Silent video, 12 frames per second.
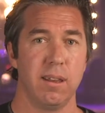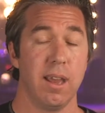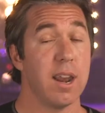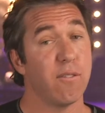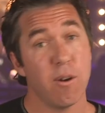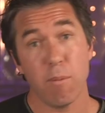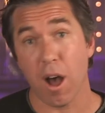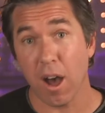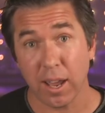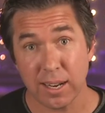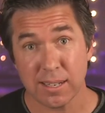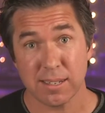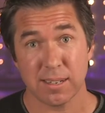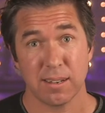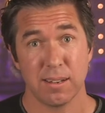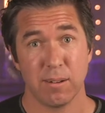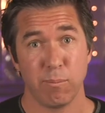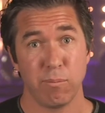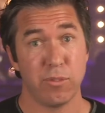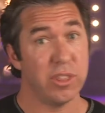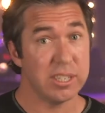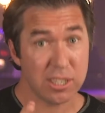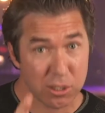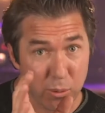And if I'm honest,
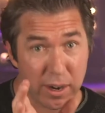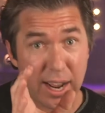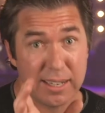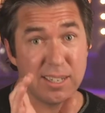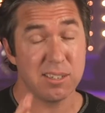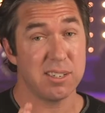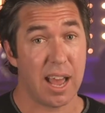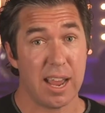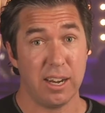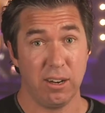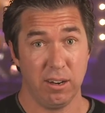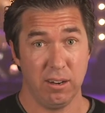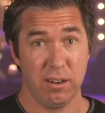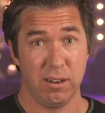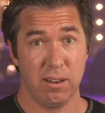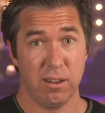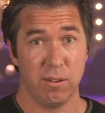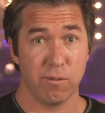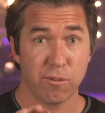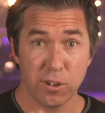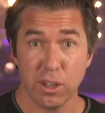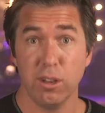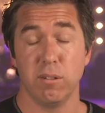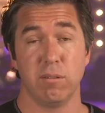this is what I desire for
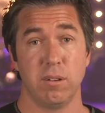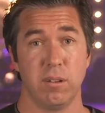you.